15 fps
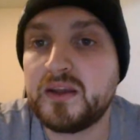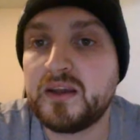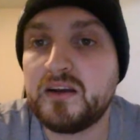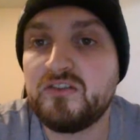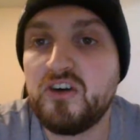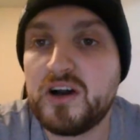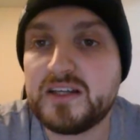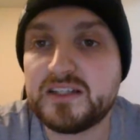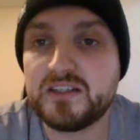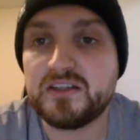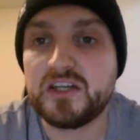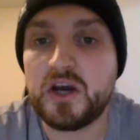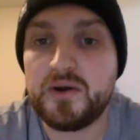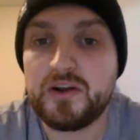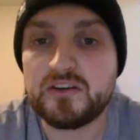Right,
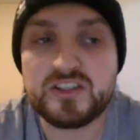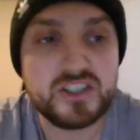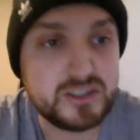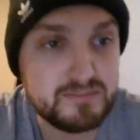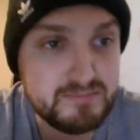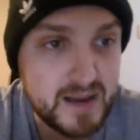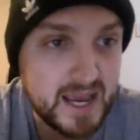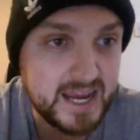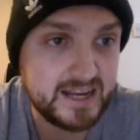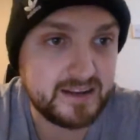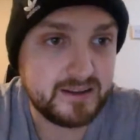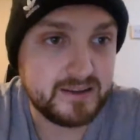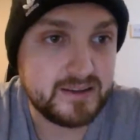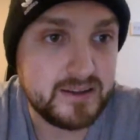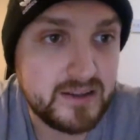going on to the
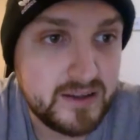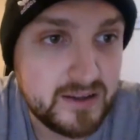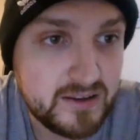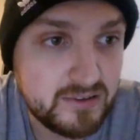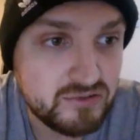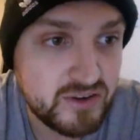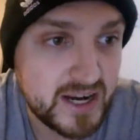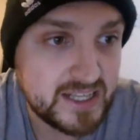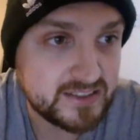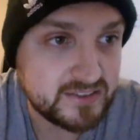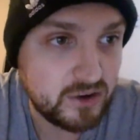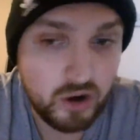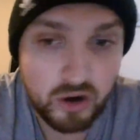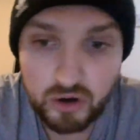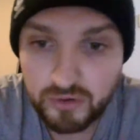main race
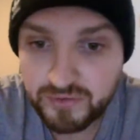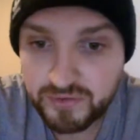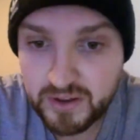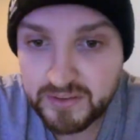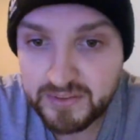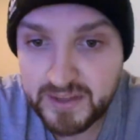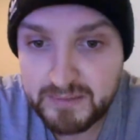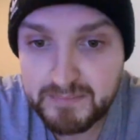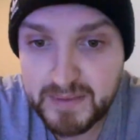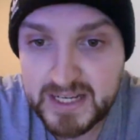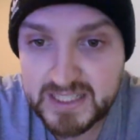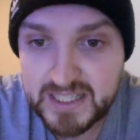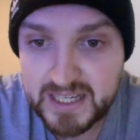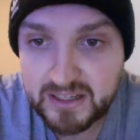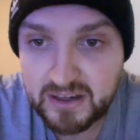of the
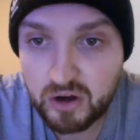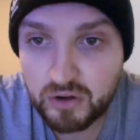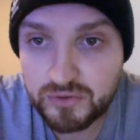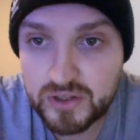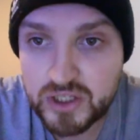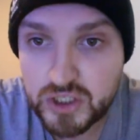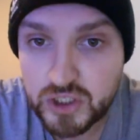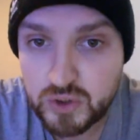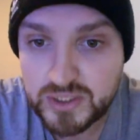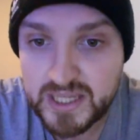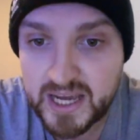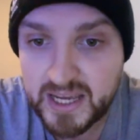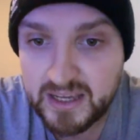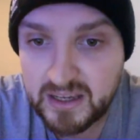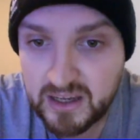meeting on the
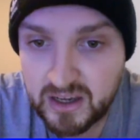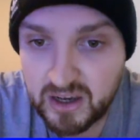Tuesday,